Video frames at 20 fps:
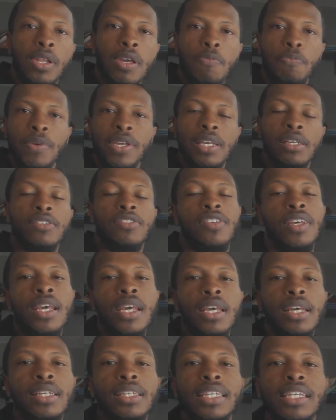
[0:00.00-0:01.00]
Olympias
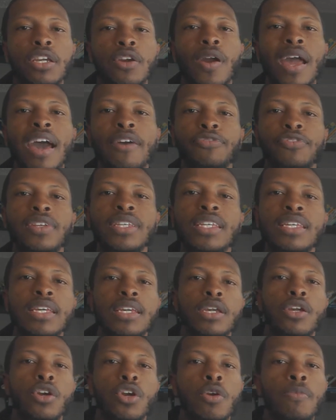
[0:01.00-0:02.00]
year after
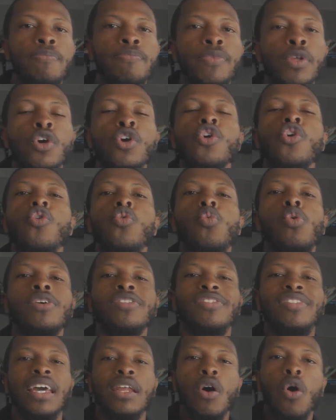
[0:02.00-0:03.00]
year
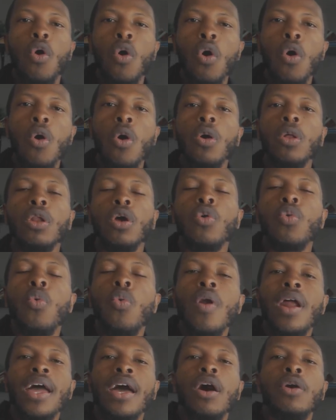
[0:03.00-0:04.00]
was that all
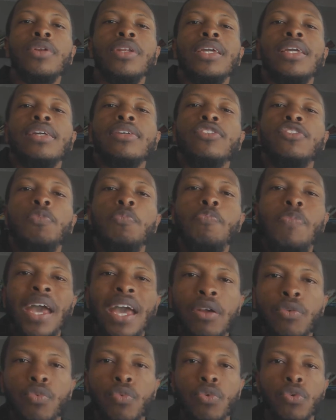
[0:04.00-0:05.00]
around his
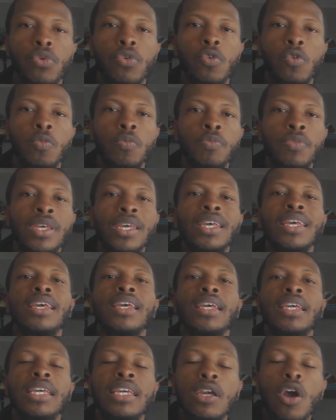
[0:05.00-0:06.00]
bedroom,
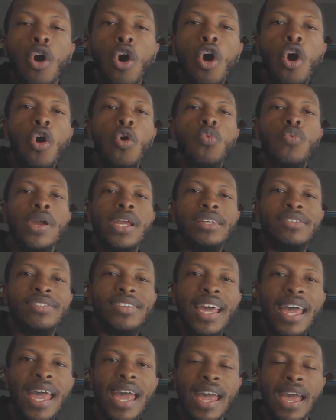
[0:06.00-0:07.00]
he
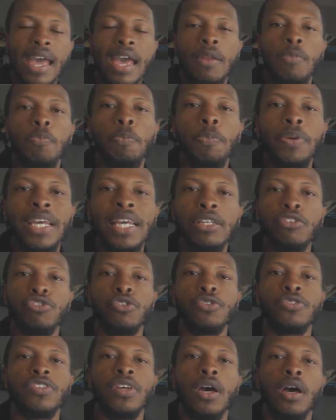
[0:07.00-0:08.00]
always had
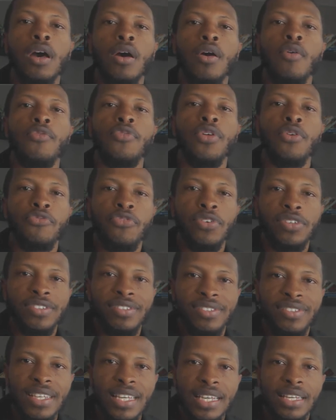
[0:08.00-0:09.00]
pictures of the
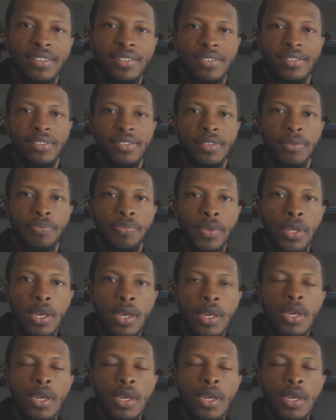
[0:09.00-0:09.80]
physiques